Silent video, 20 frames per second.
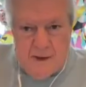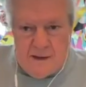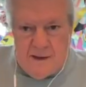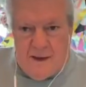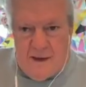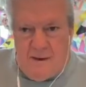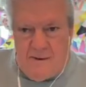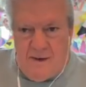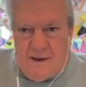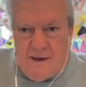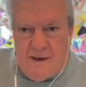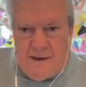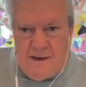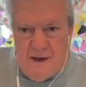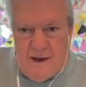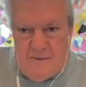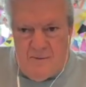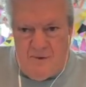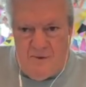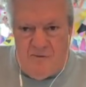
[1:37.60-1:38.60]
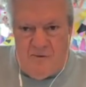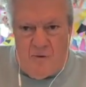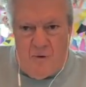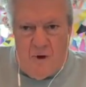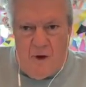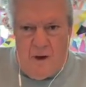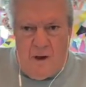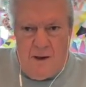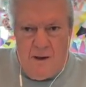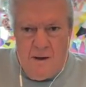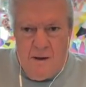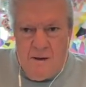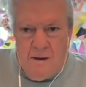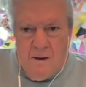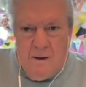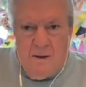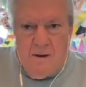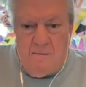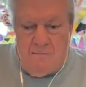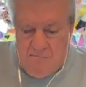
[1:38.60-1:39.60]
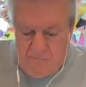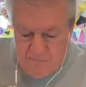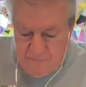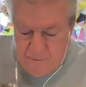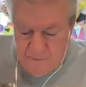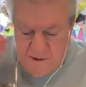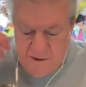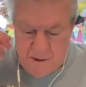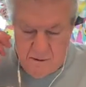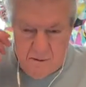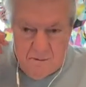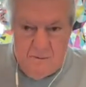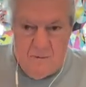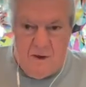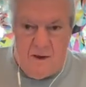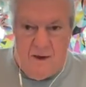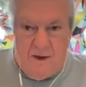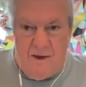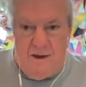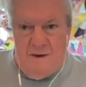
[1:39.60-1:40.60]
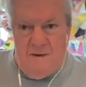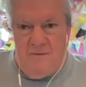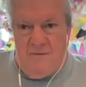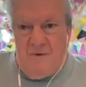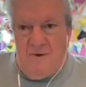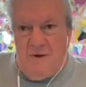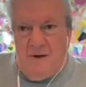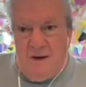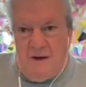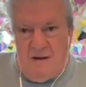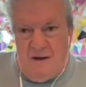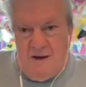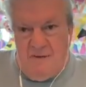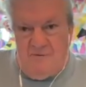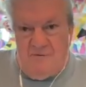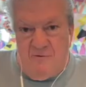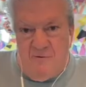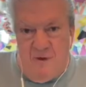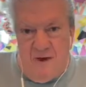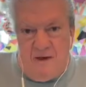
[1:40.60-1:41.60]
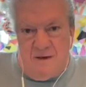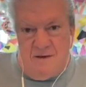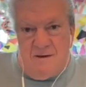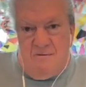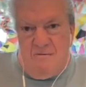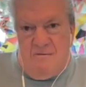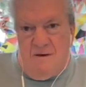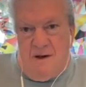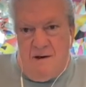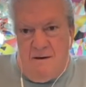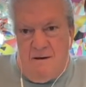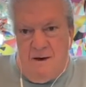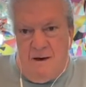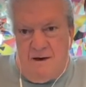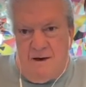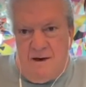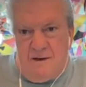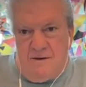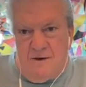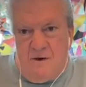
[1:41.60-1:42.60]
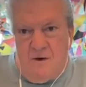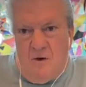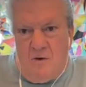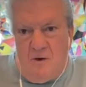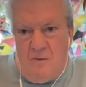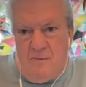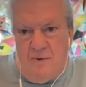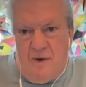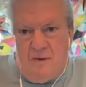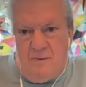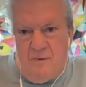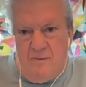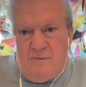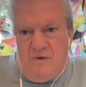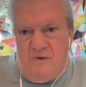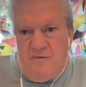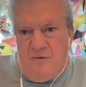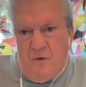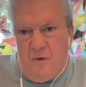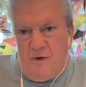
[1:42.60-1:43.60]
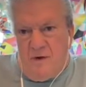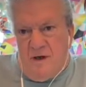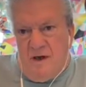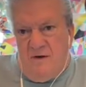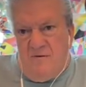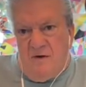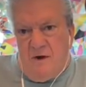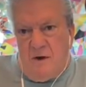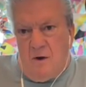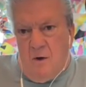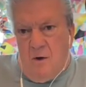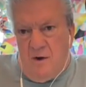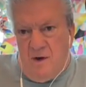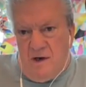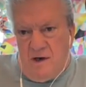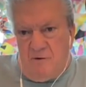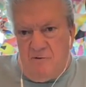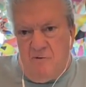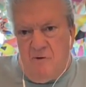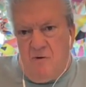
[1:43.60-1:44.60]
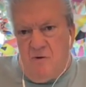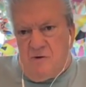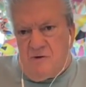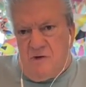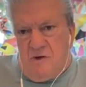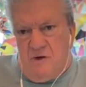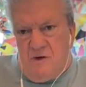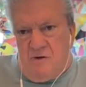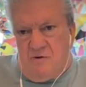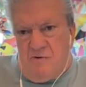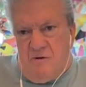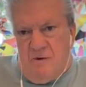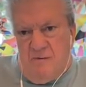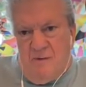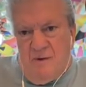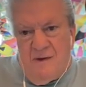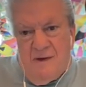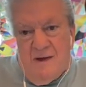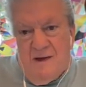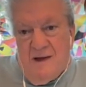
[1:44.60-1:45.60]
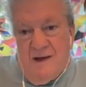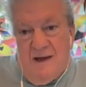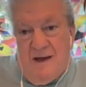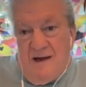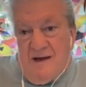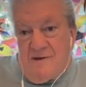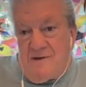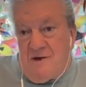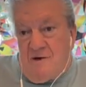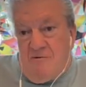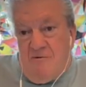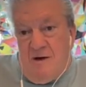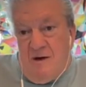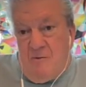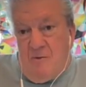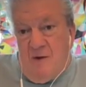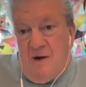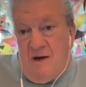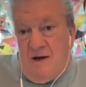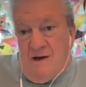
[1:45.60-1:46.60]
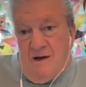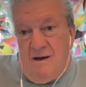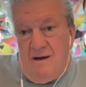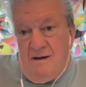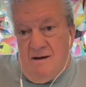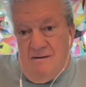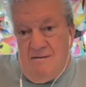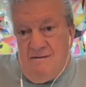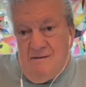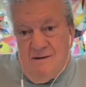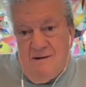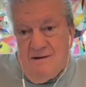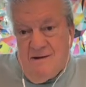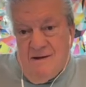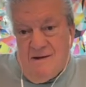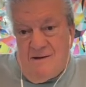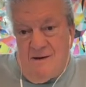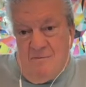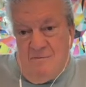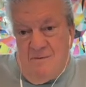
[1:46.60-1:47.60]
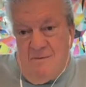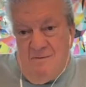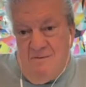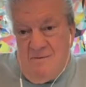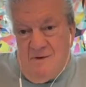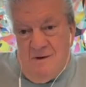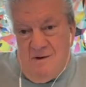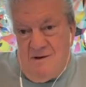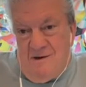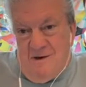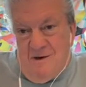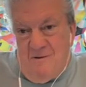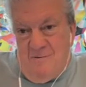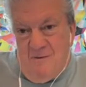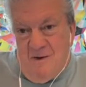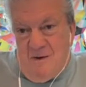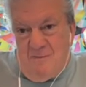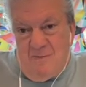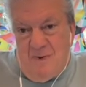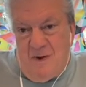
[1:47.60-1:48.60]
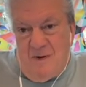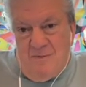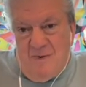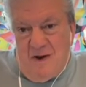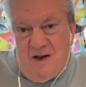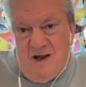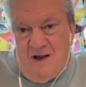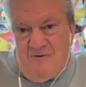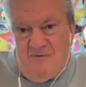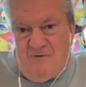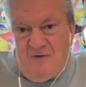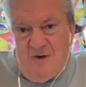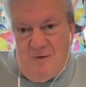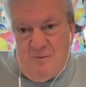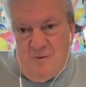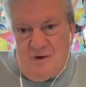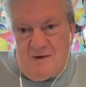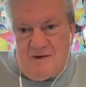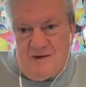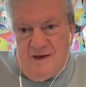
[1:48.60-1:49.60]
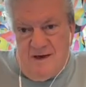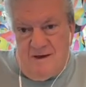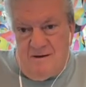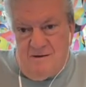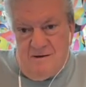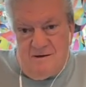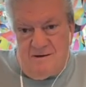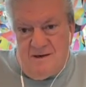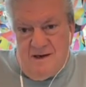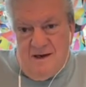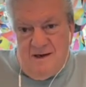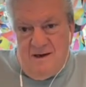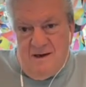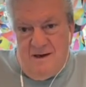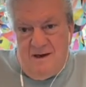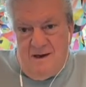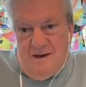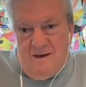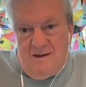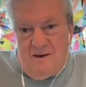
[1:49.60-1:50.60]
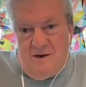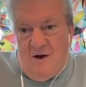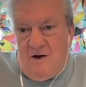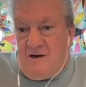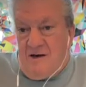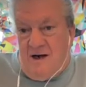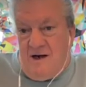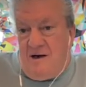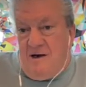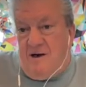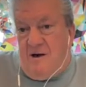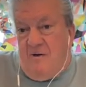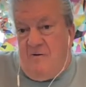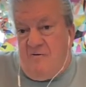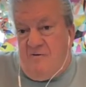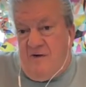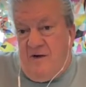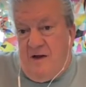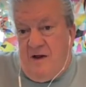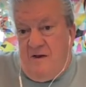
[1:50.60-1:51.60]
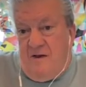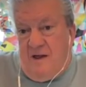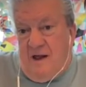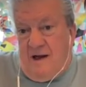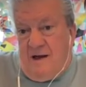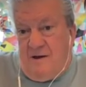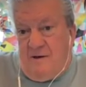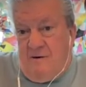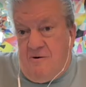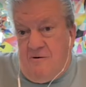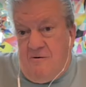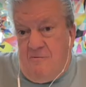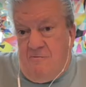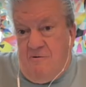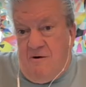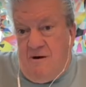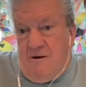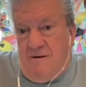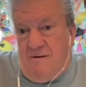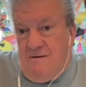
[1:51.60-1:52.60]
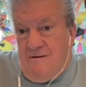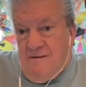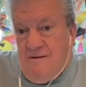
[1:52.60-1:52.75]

down there the day before, you have drinks and get to know the people before you even go on a cruise or the trip. And it's a great way to you know, meet people, have fun with singles, and you don't feel like you're